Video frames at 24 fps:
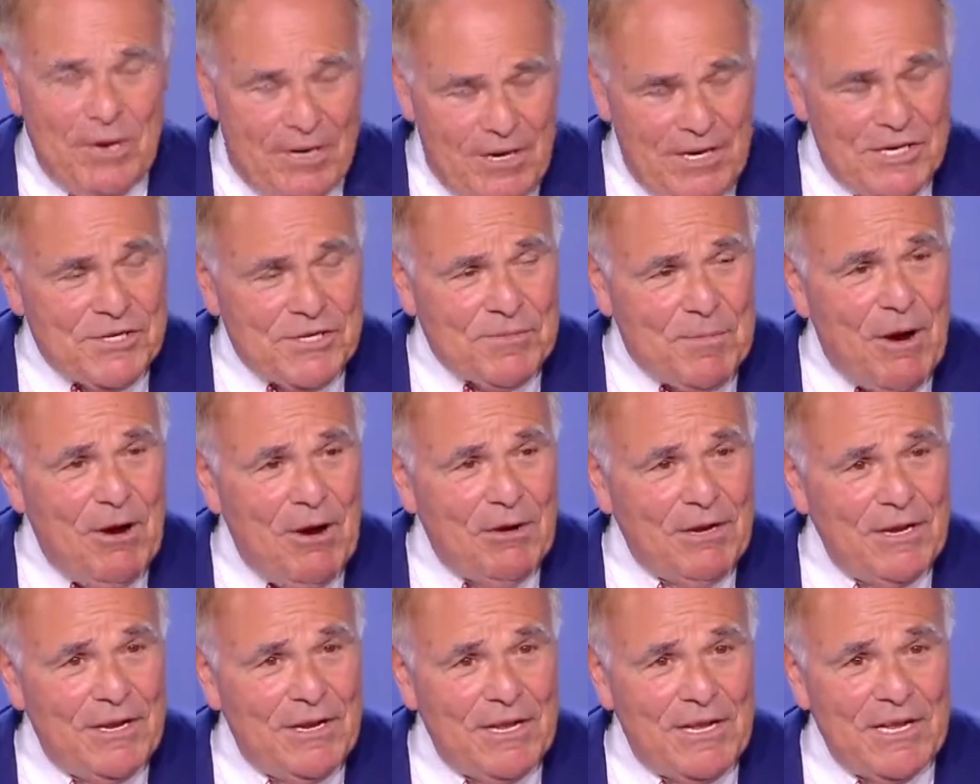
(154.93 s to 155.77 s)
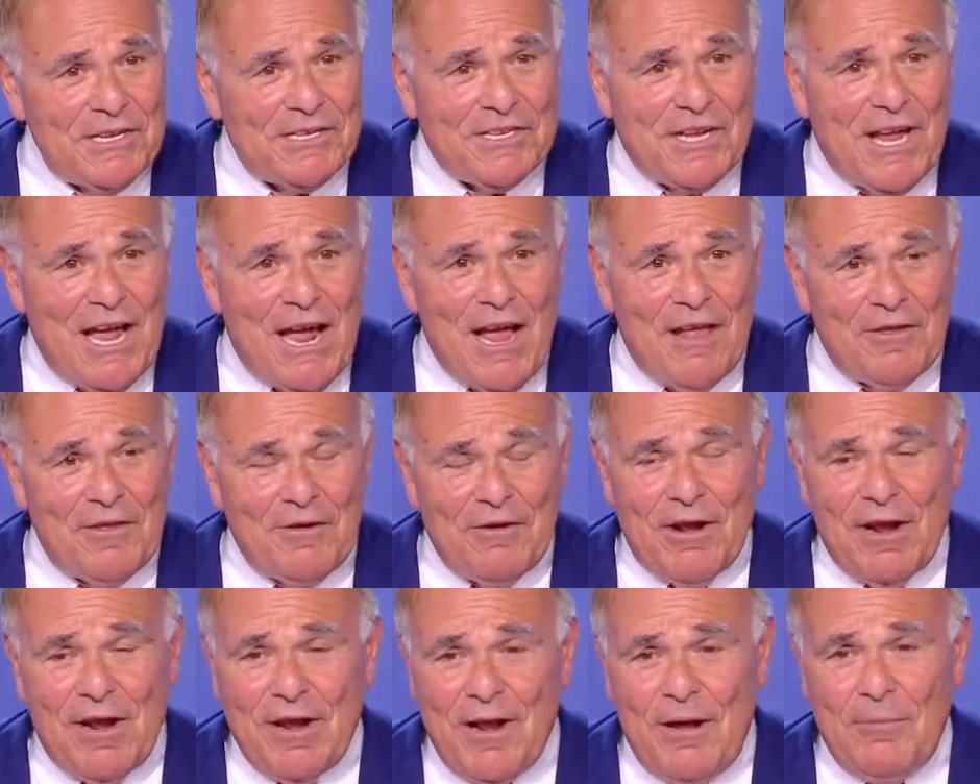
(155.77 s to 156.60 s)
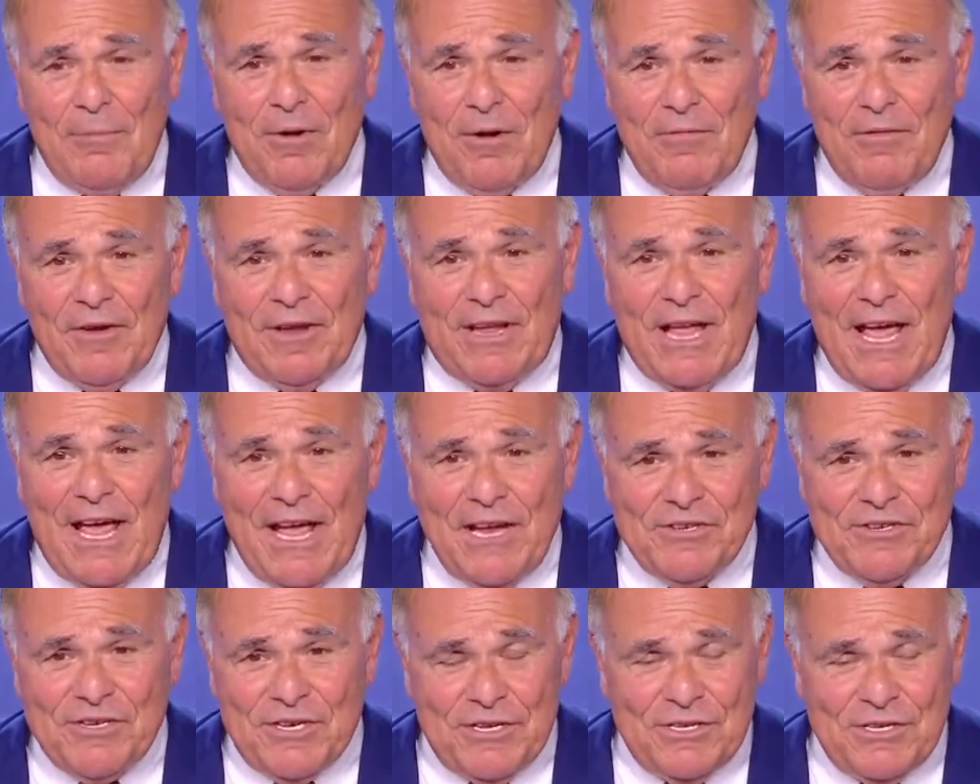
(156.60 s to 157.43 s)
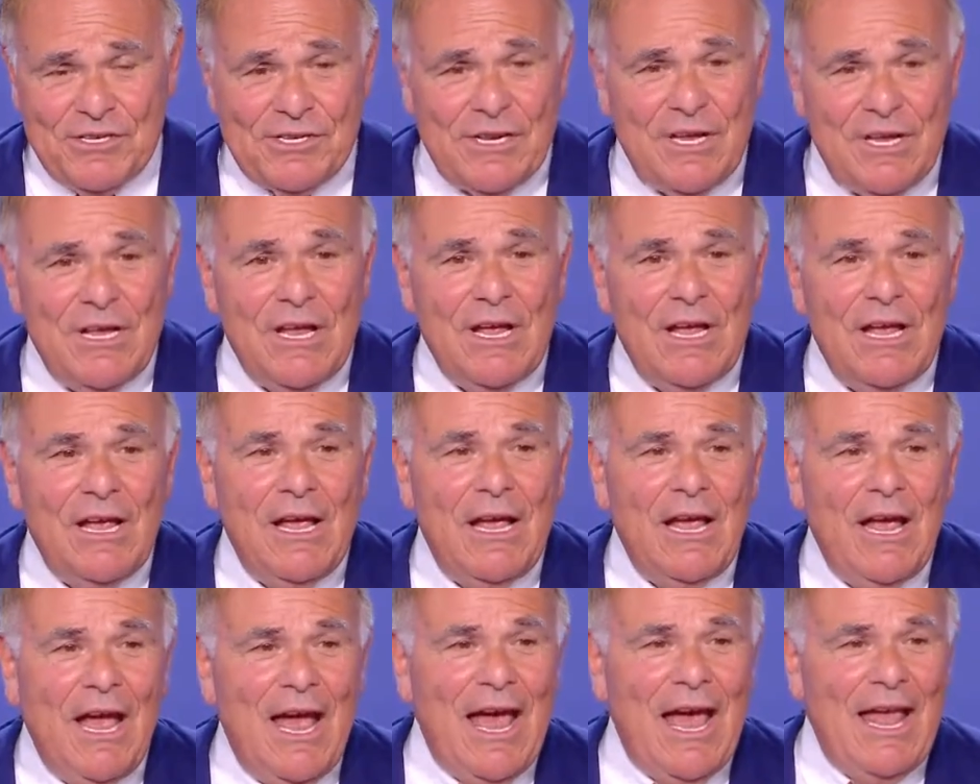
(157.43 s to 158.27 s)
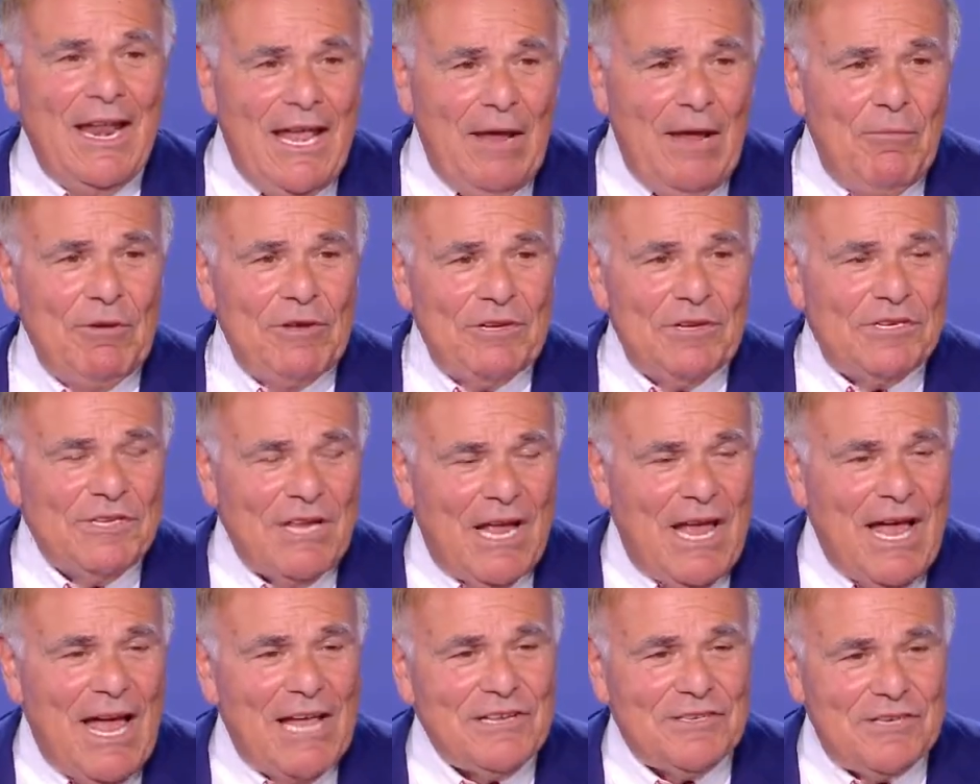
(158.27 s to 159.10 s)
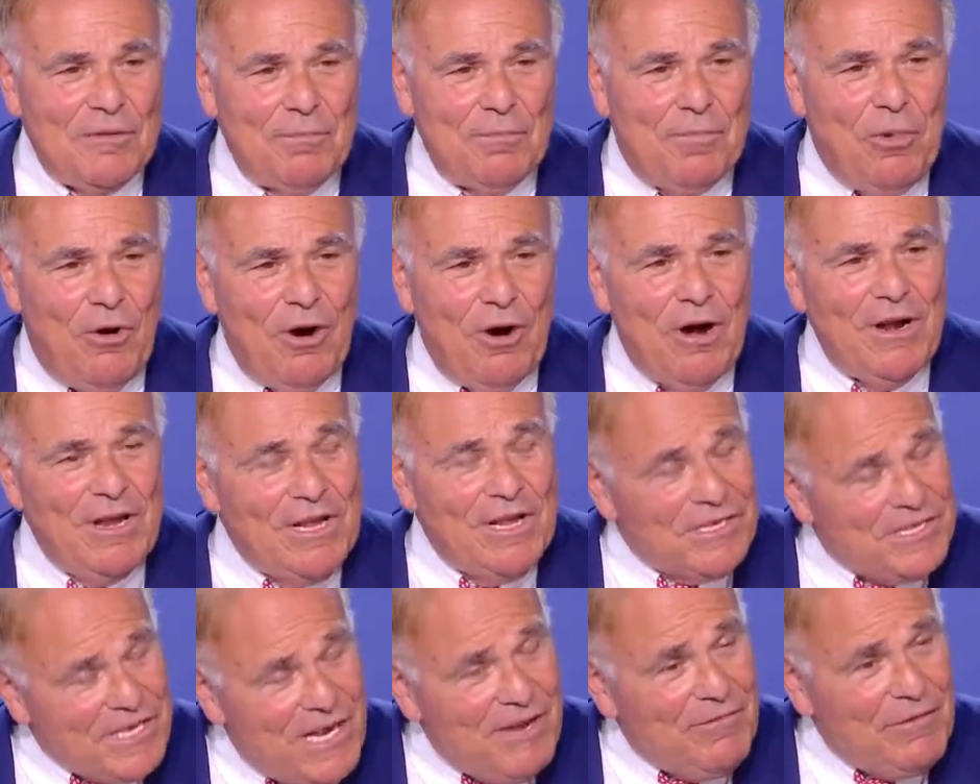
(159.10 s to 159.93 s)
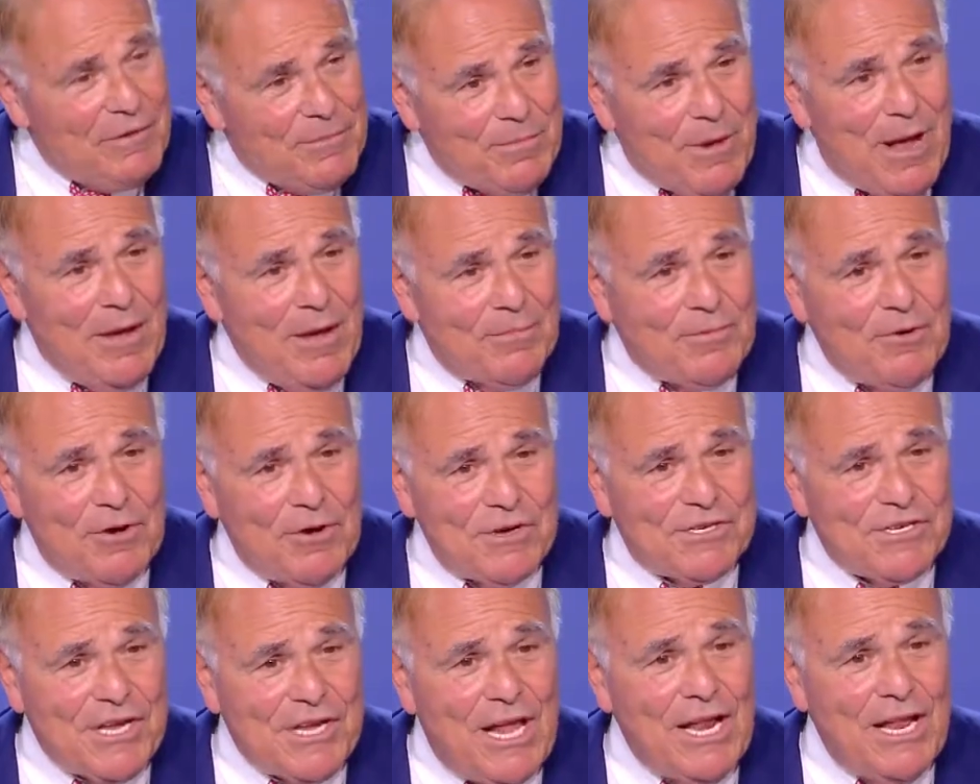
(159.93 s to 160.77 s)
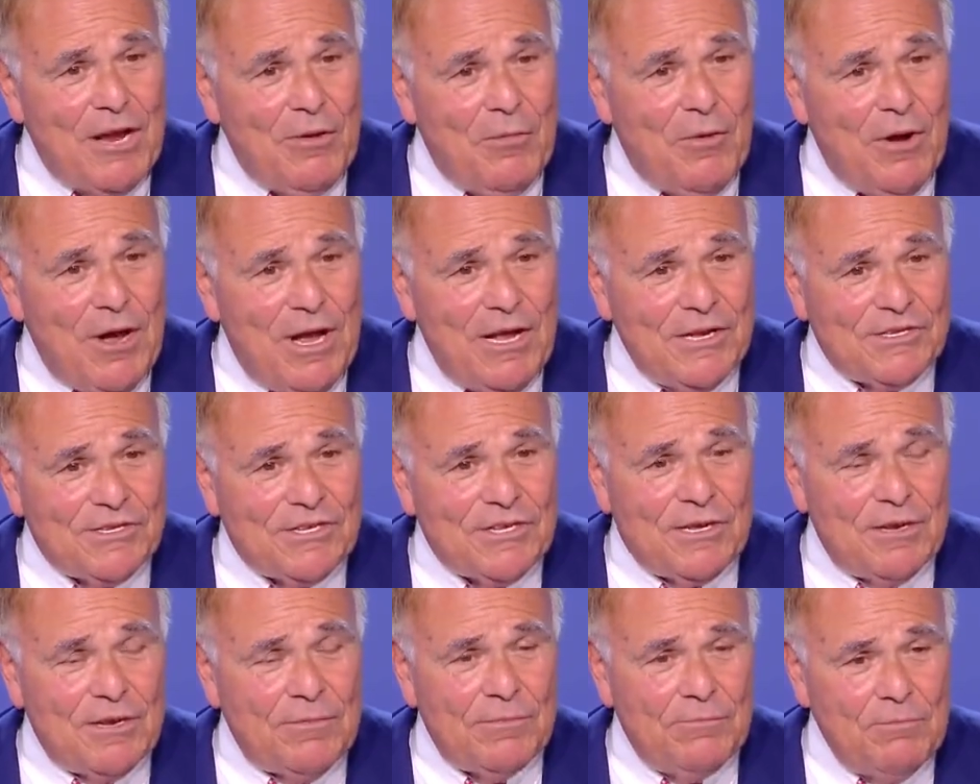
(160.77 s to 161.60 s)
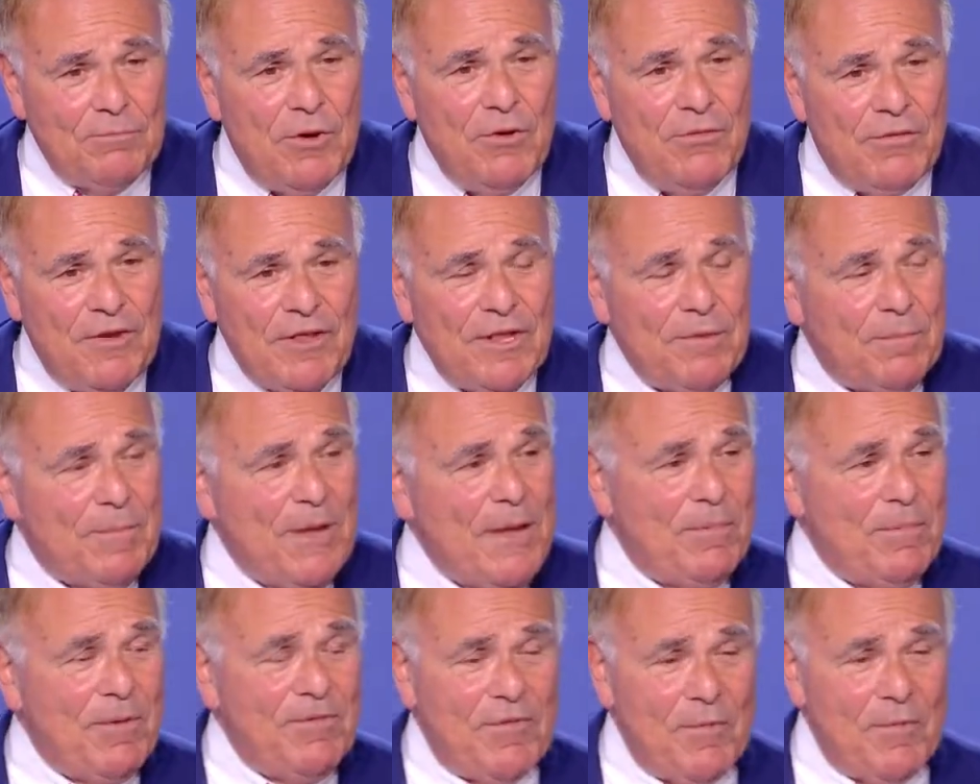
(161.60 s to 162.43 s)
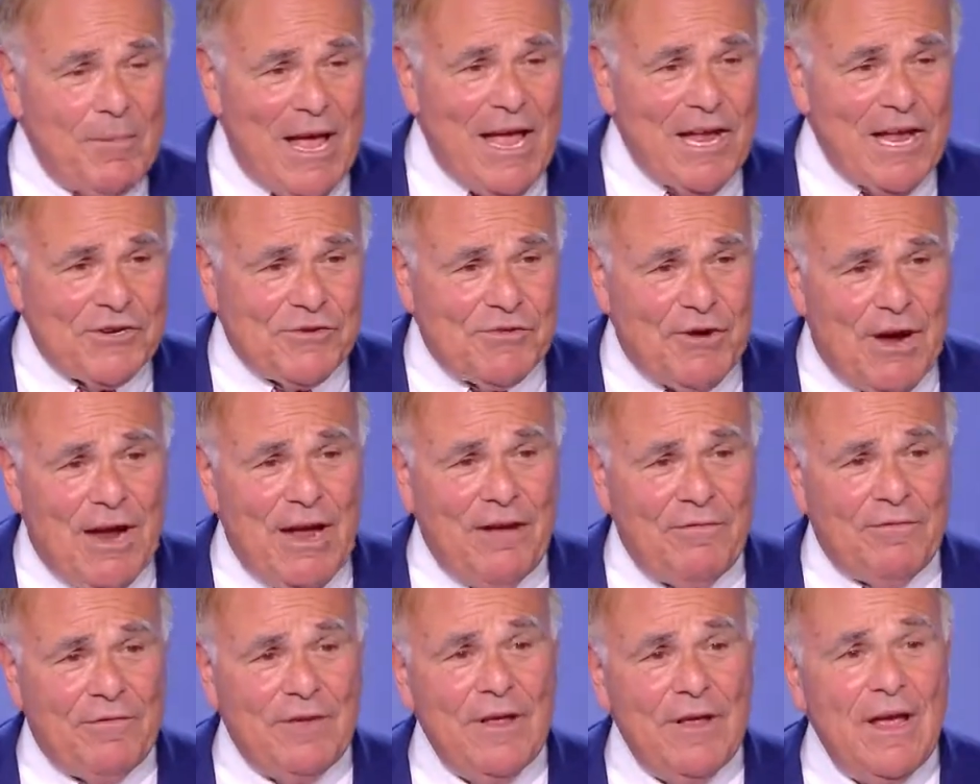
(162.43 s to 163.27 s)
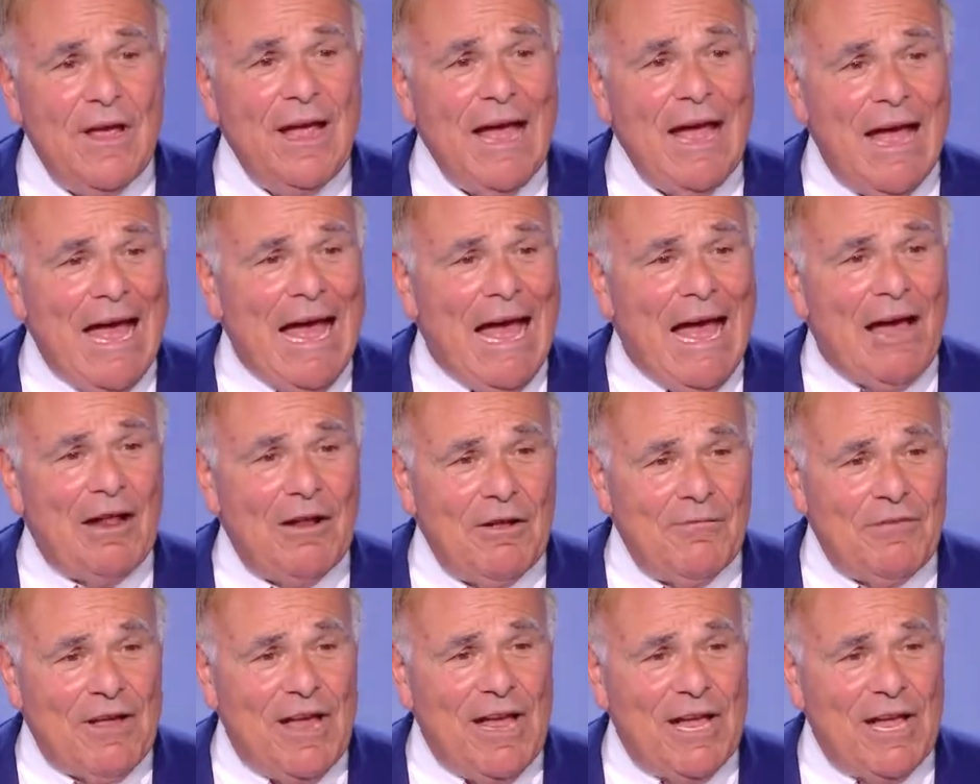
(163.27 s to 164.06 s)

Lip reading: he's spoken to this gathering on a number of occasions, and he was as important as even Bob Torselli was to moving the people from Ashraf, out of